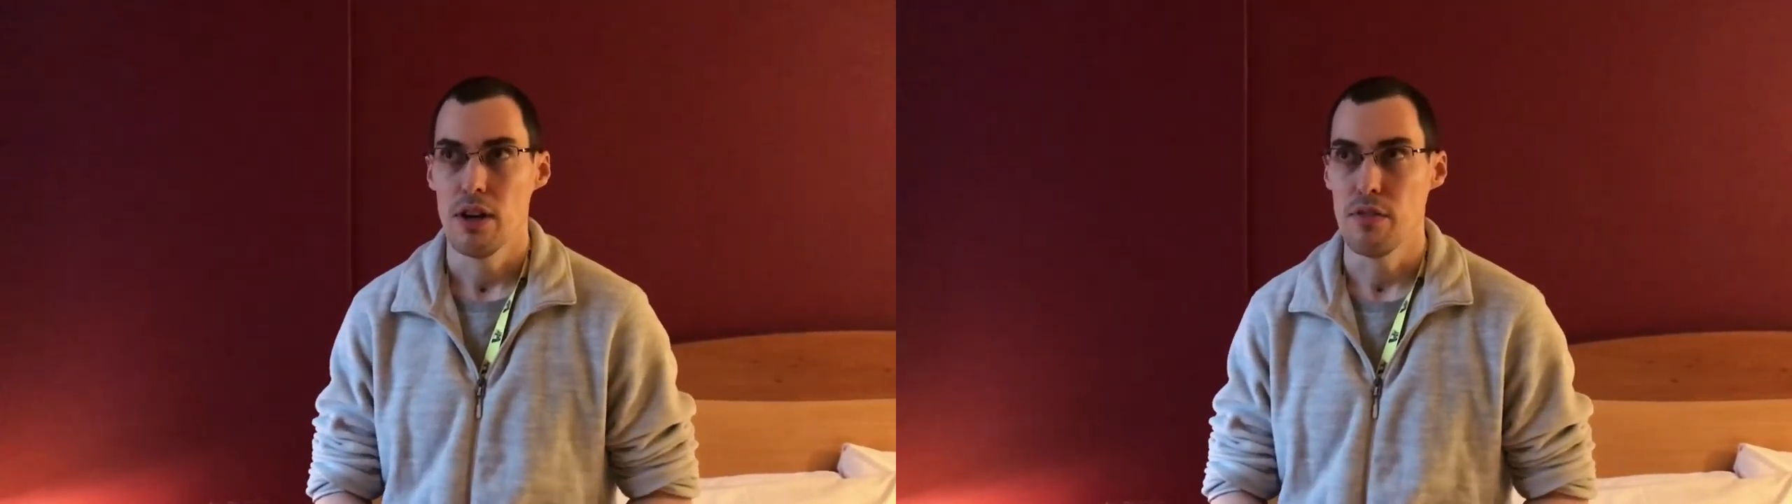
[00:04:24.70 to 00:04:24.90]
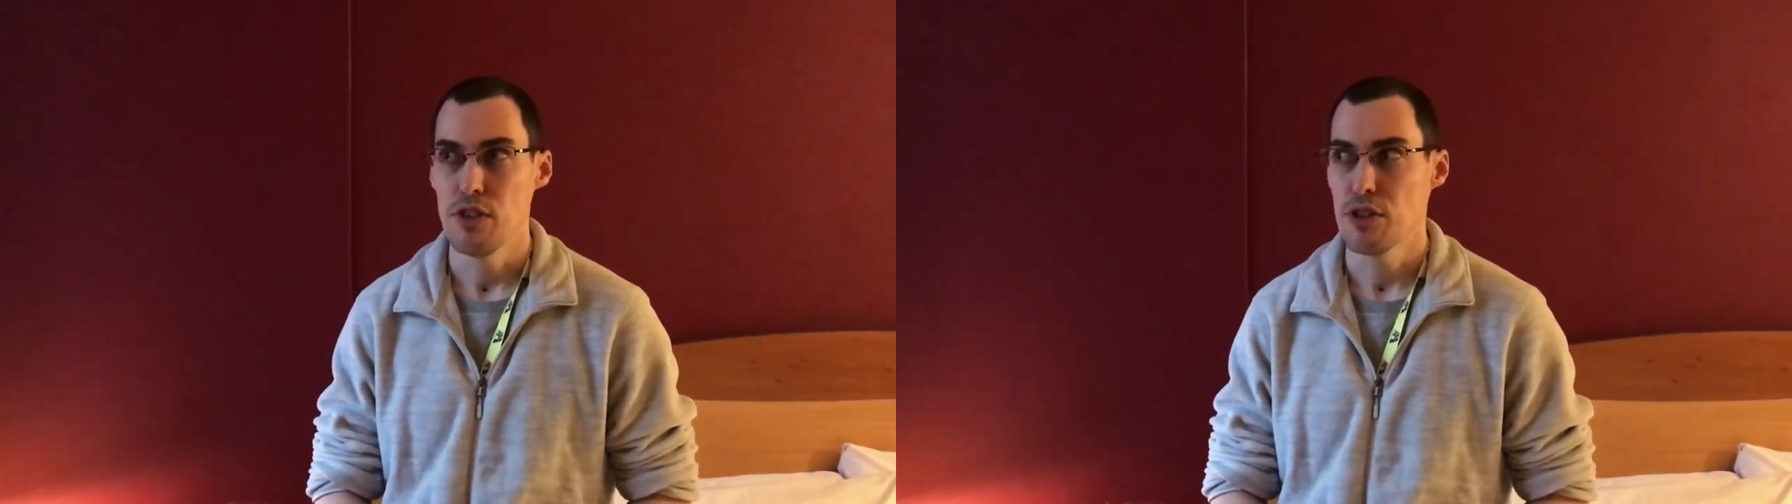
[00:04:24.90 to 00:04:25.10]

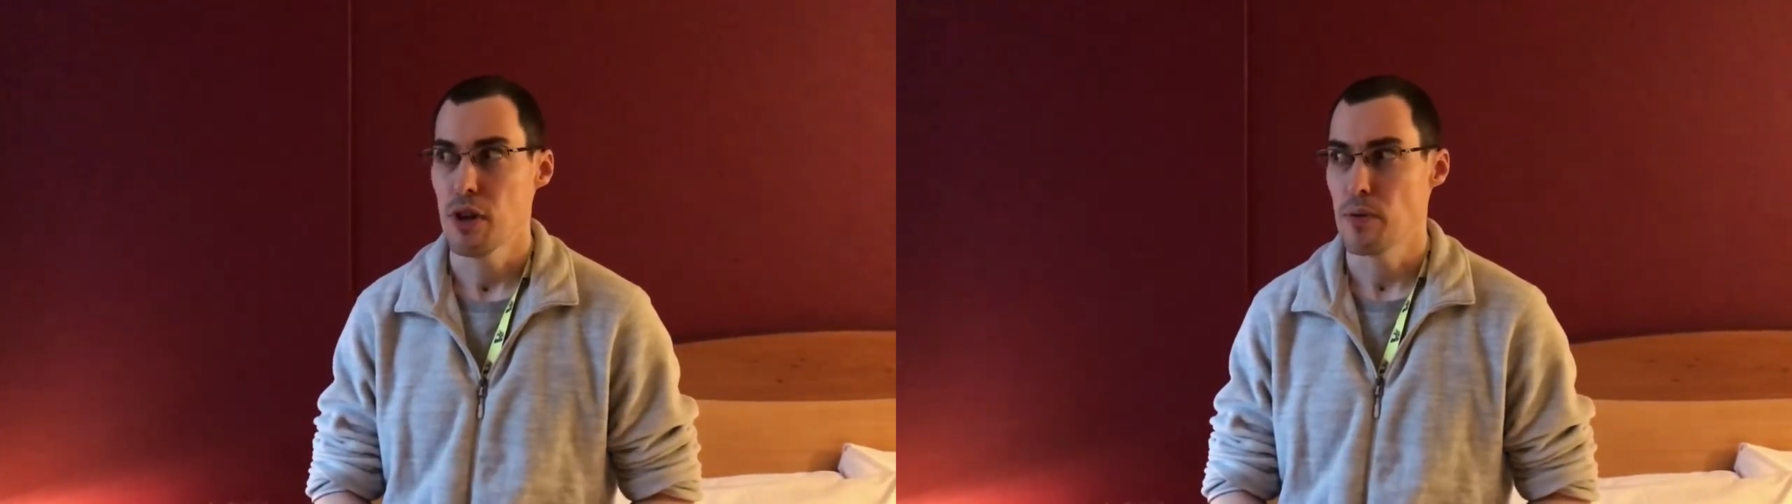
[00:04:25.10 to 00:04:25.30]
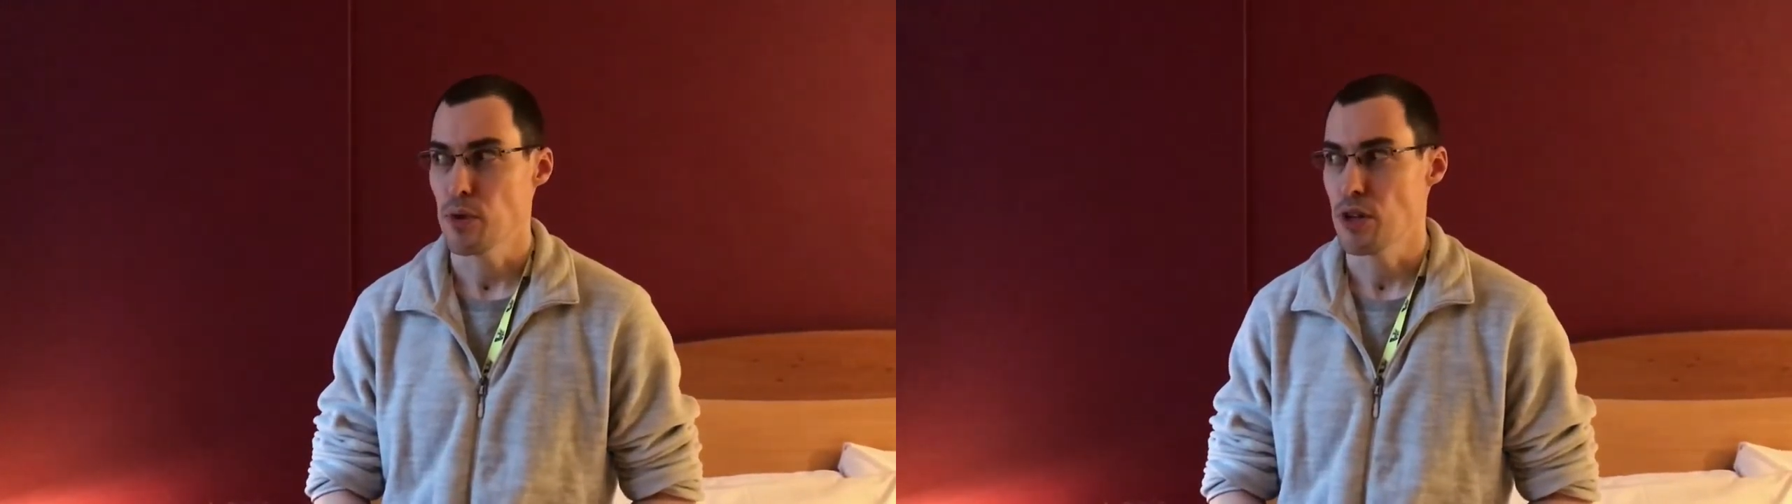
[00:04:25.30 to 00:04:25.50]
And this
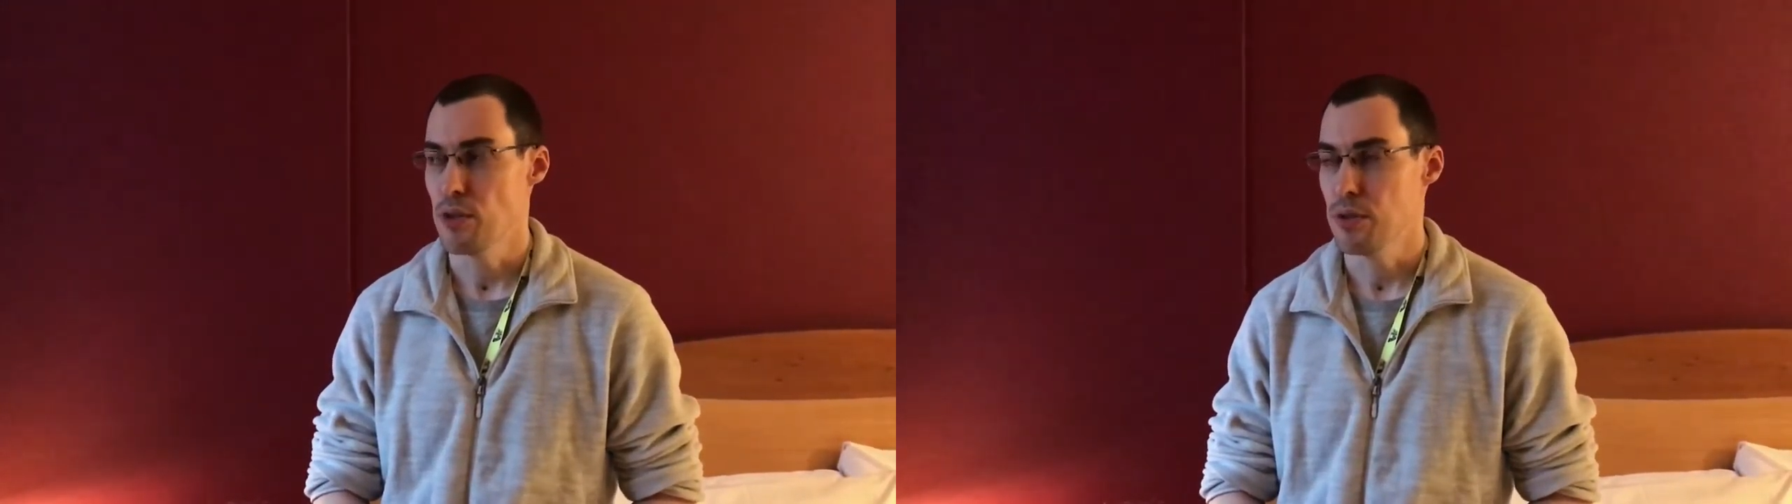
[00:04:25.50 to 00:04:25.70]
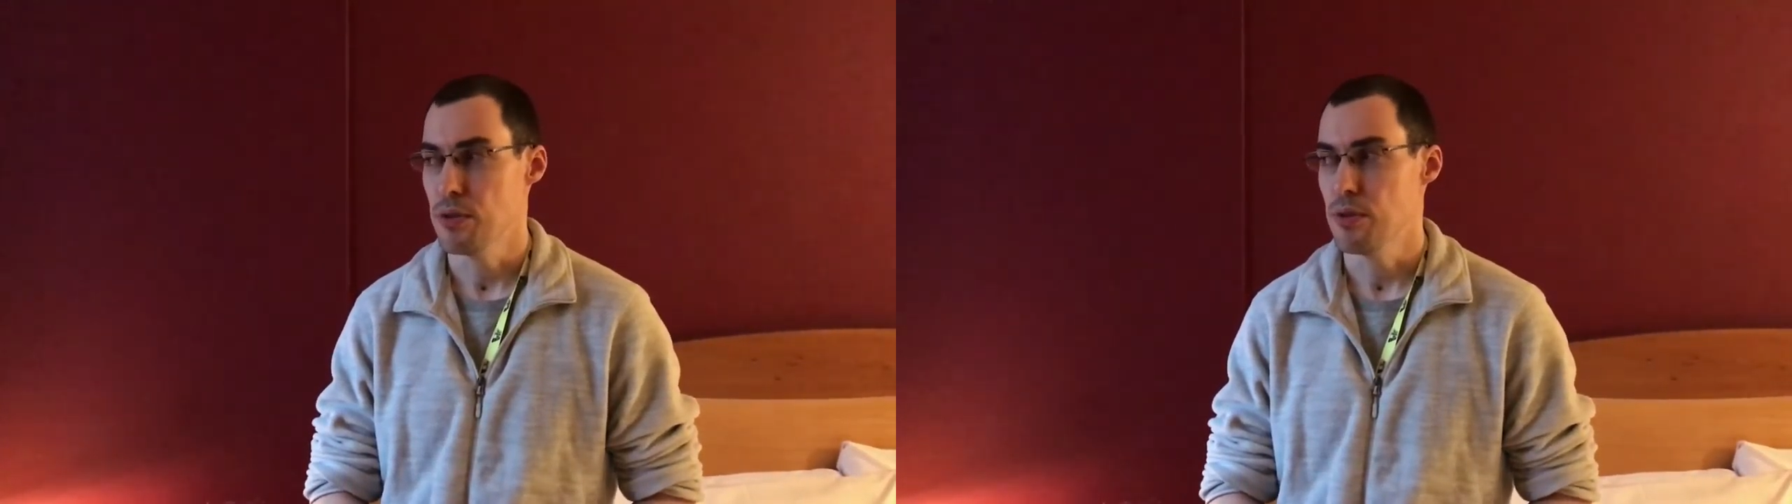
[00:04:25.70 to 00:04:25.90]
year I'm trying
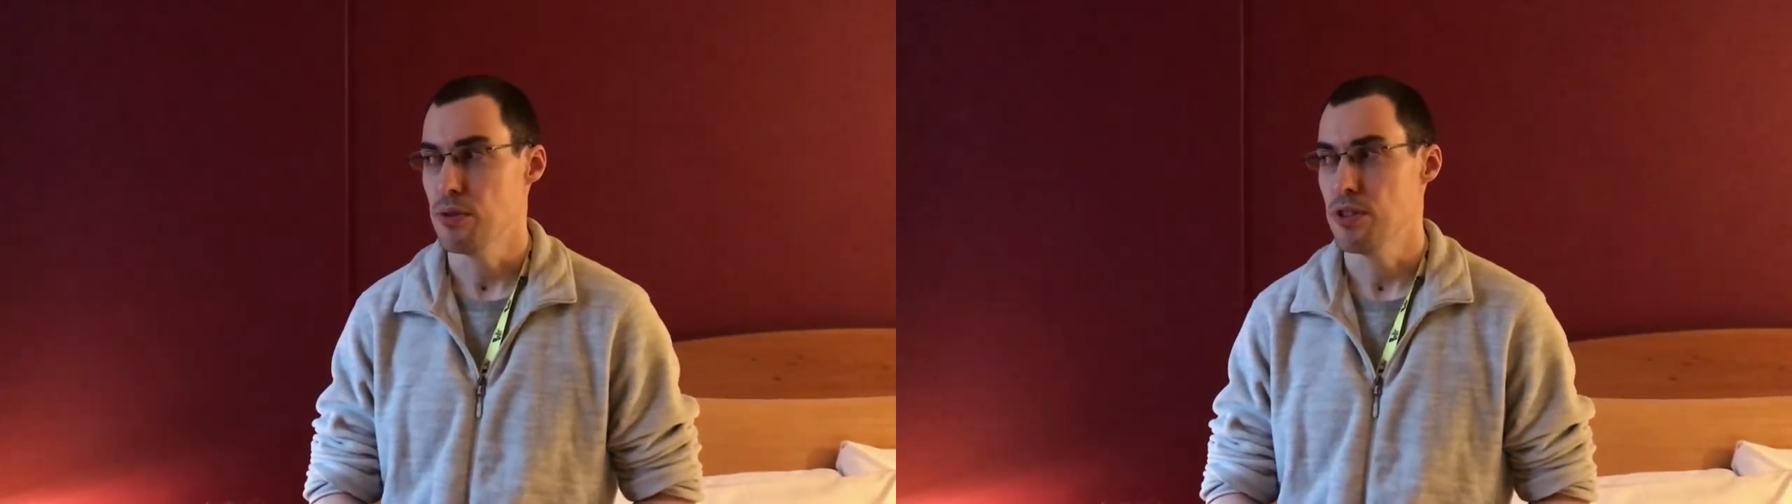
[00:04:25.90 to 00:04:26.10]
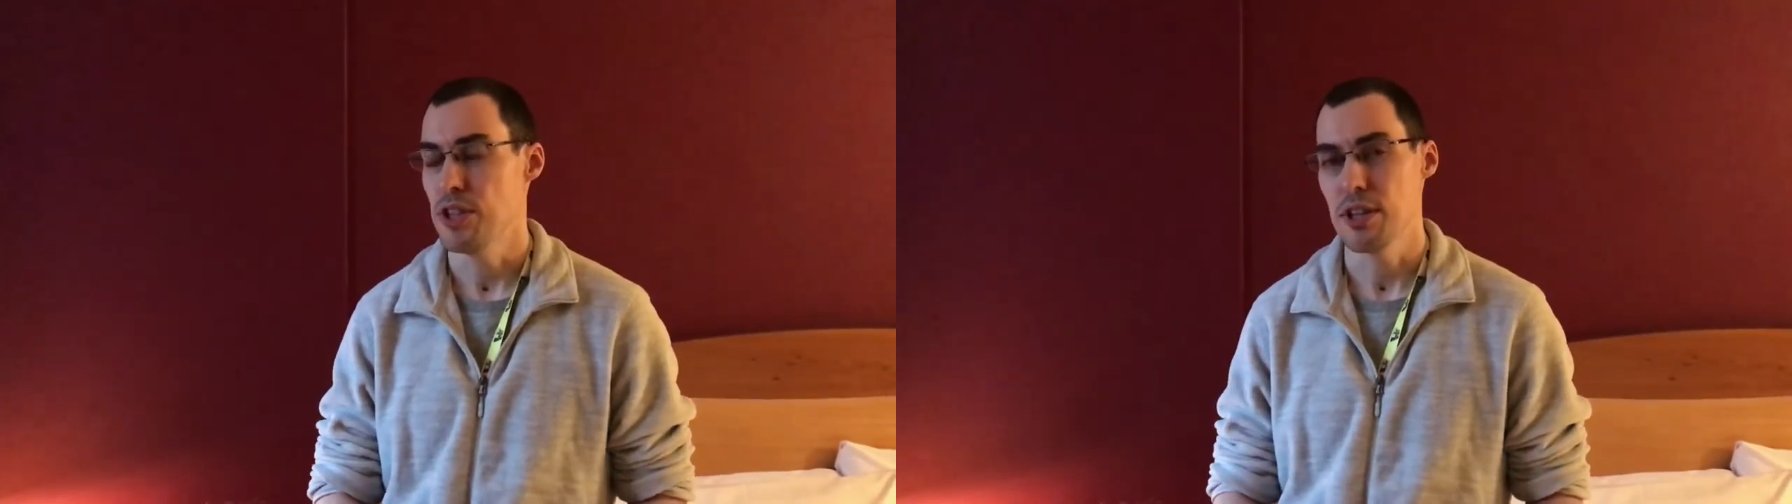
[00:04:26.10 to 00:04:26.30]
to
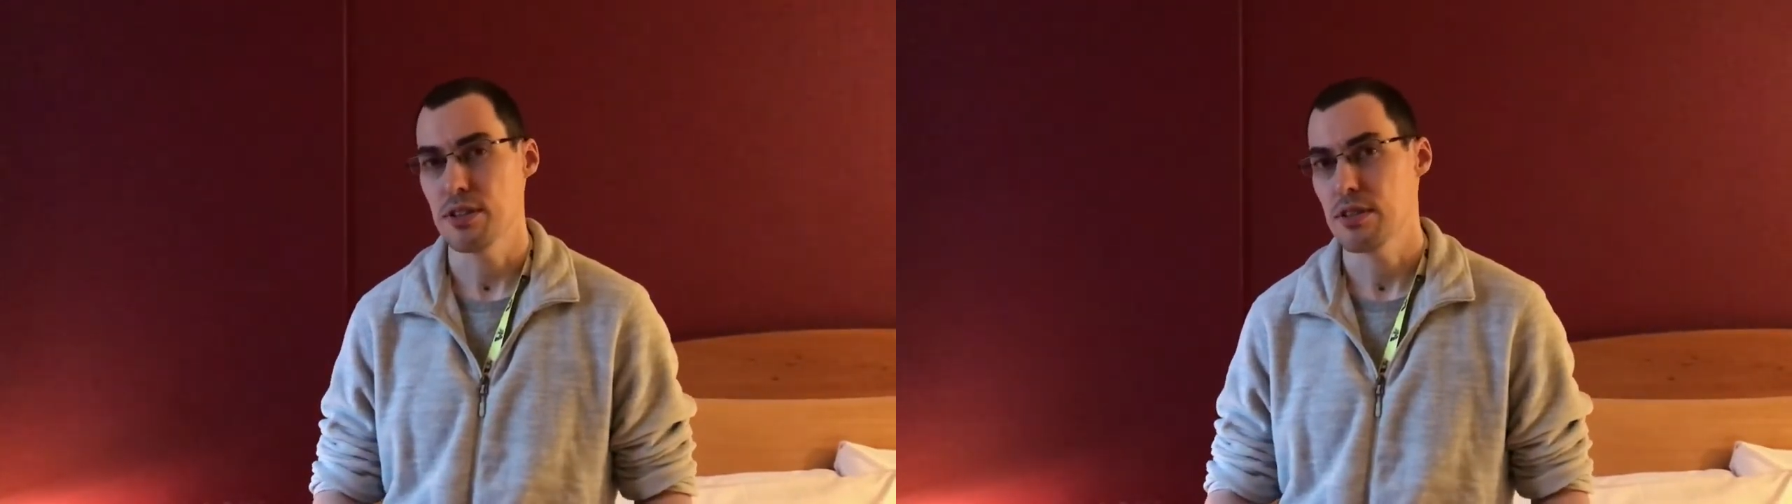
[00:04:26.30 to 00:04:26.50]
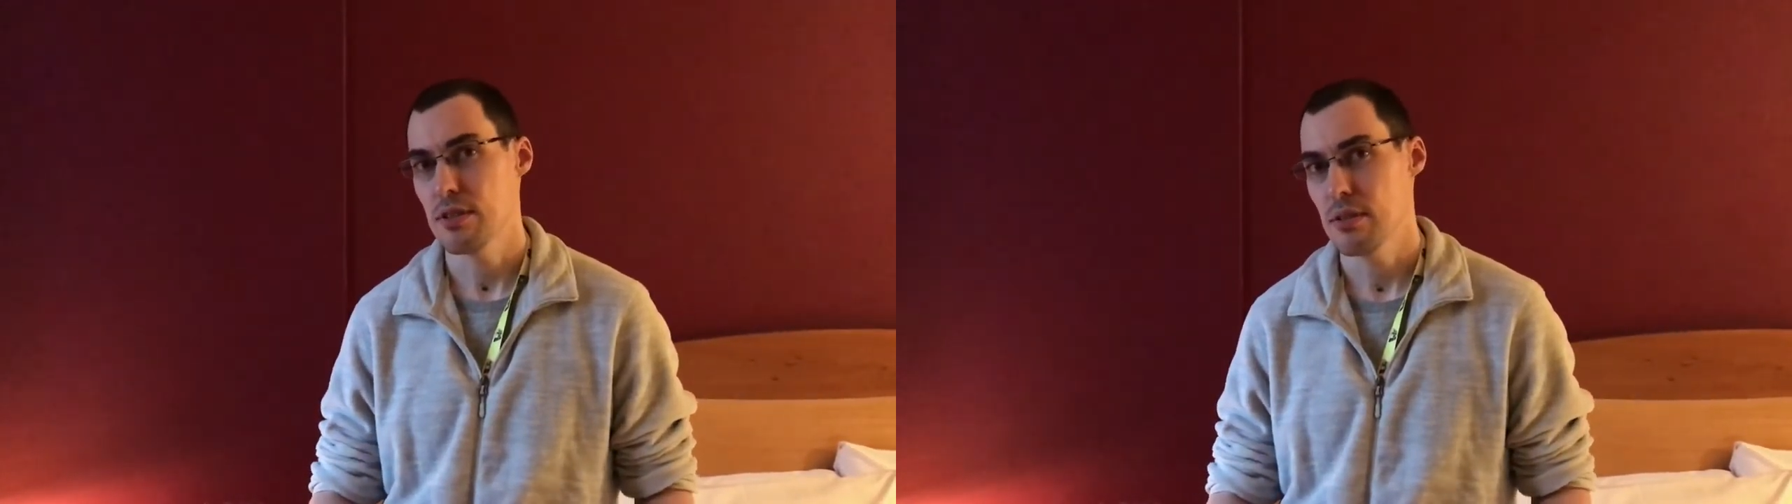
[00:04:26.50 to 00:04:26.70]
do
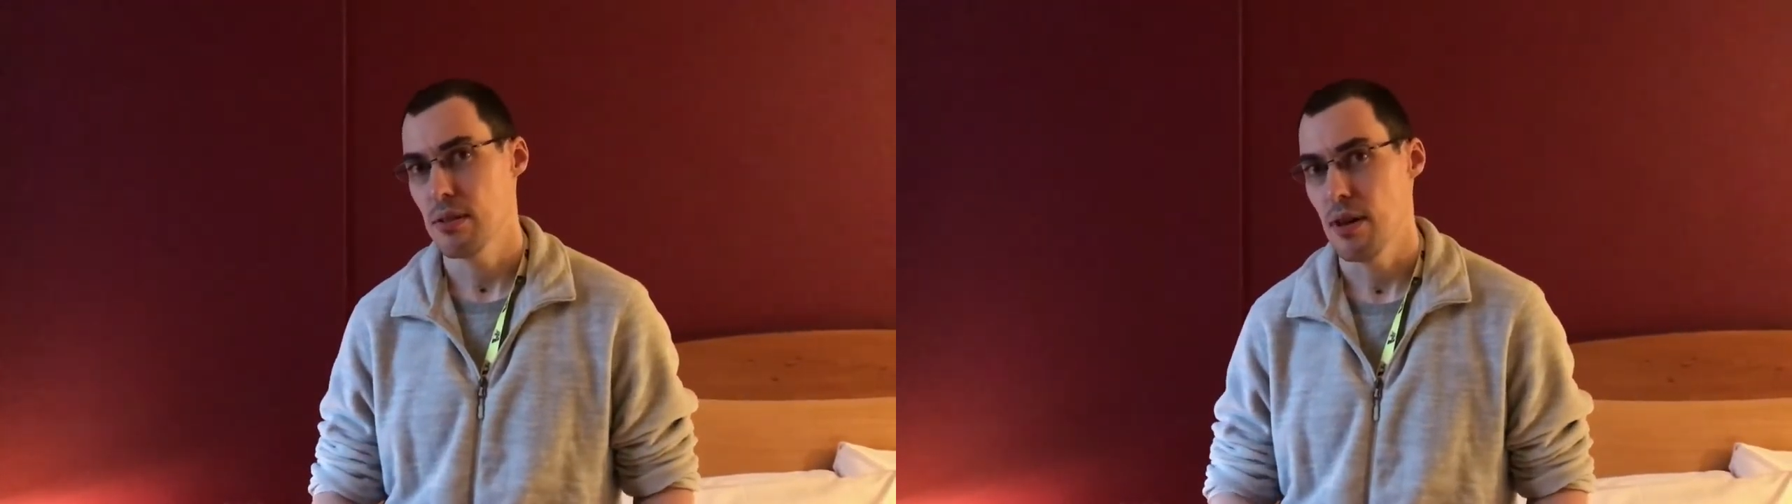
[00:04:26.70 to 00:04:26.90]
six.